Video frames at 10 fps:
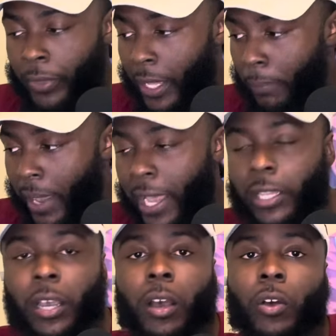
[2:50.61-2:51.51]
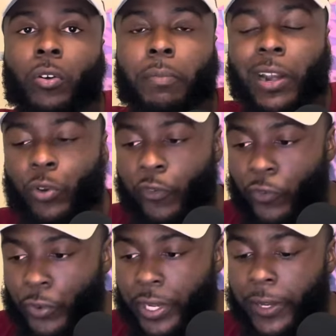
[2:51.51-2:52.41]
That bad call by the
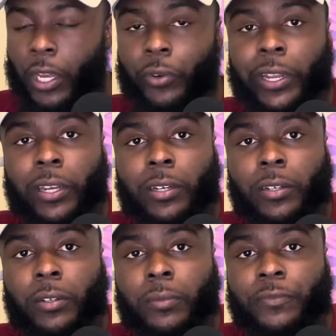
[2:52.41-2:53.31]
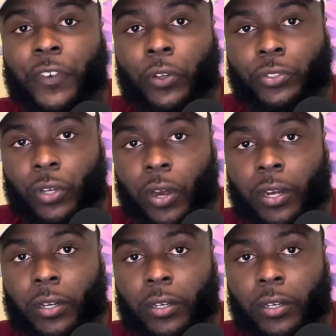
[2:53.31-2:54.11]
referee on that um, false start